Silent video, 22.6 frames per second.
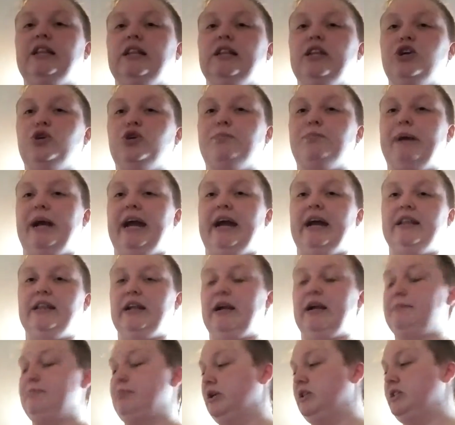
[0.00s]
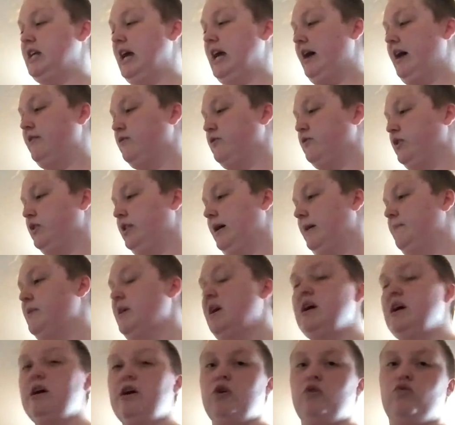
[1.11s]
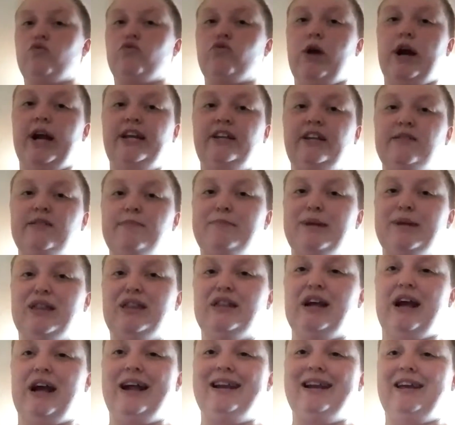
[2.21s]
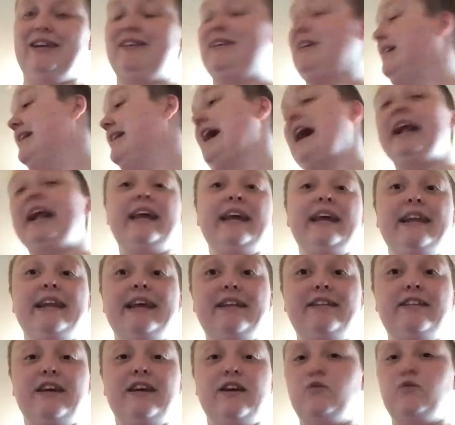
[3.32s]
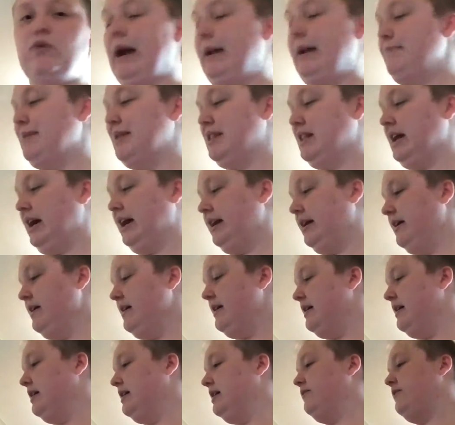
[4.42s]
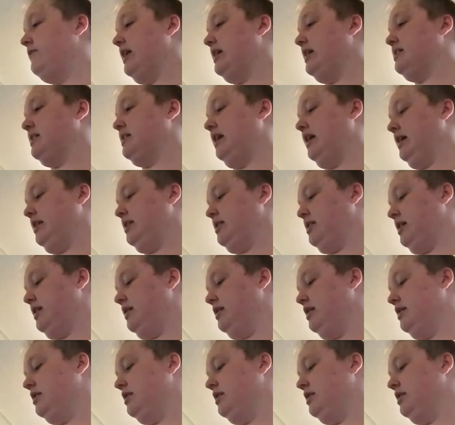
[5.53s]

the litter pan that I put down for them. Right beside it. Not in it, right beside it. Vasquez.